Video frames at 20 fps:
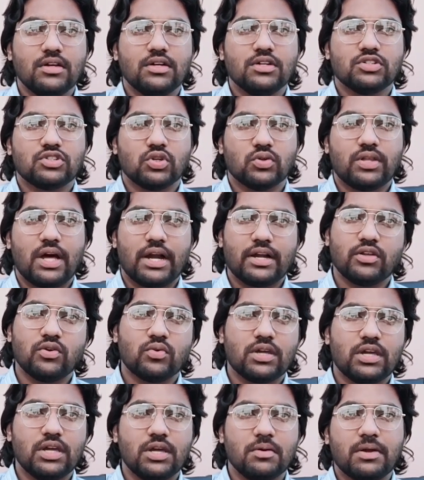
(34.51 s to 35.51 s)
so that you
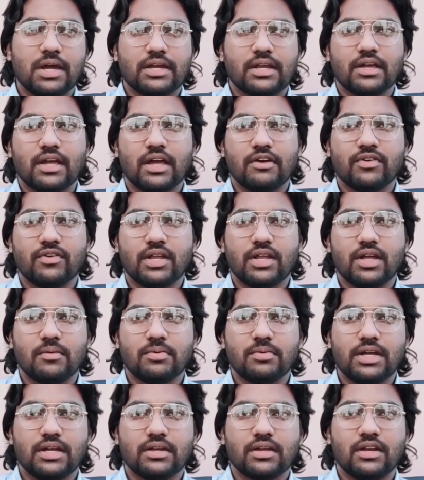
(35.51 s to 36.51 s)
keep getting every
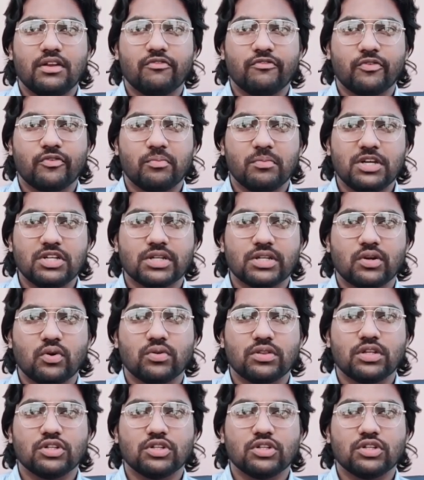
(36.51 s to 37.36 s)
update and information on